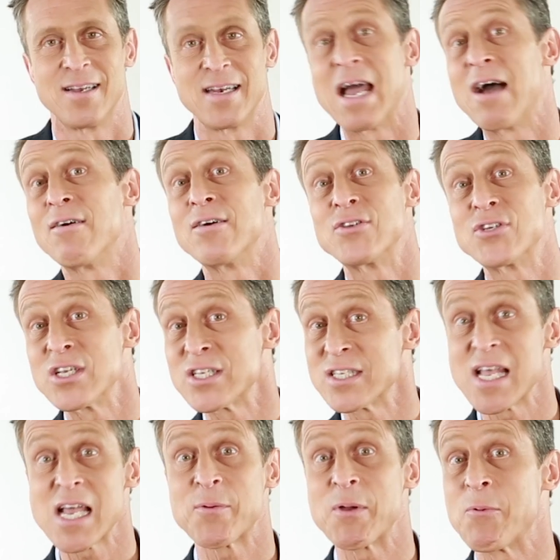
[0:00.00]
Now,
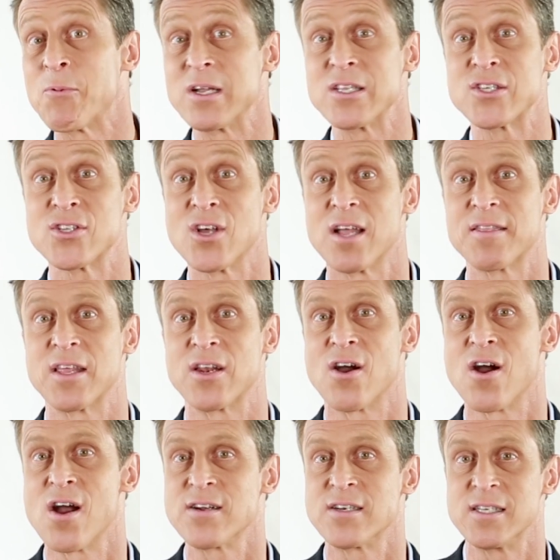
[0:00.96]
just like we once thought
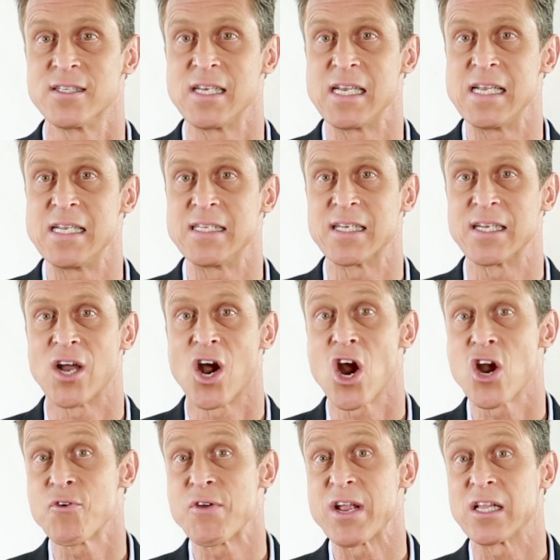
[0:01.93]
that heart disease and
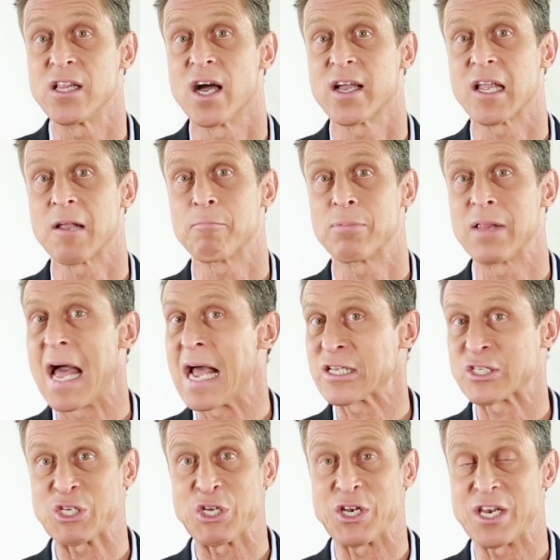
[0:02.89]
artery clogging
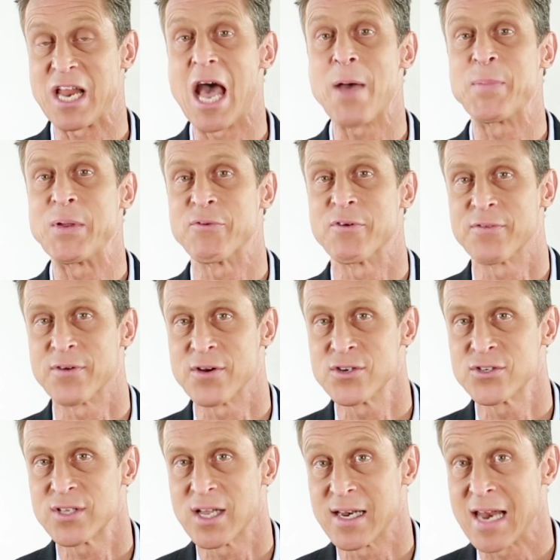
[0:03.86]
plaques could not be
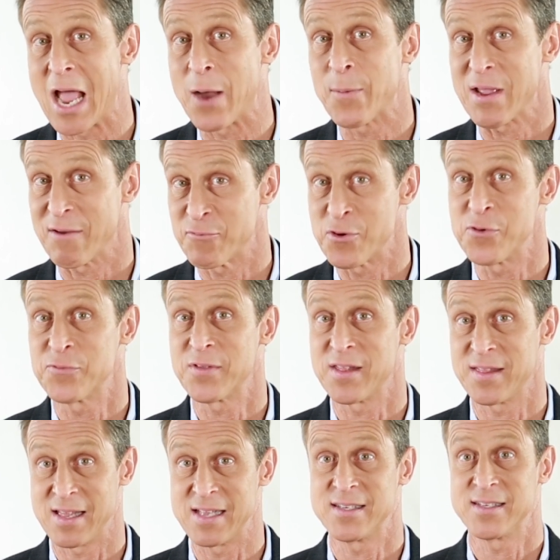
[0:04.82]
reversed, and now we have proof
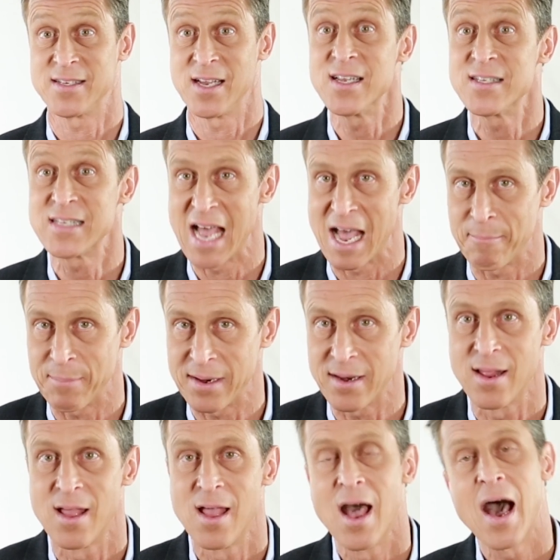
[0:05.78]
that this does
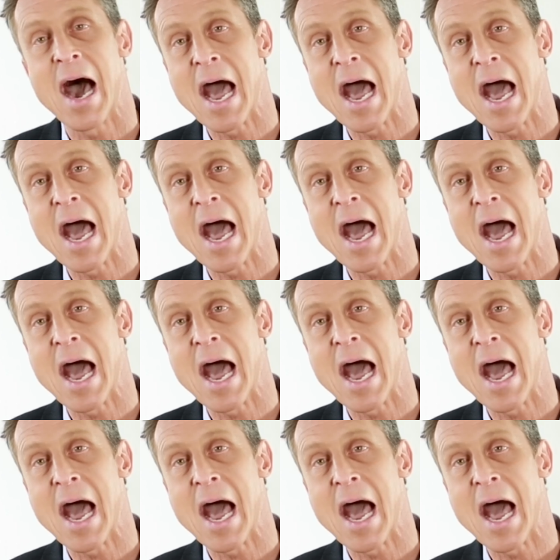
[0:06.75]
happen,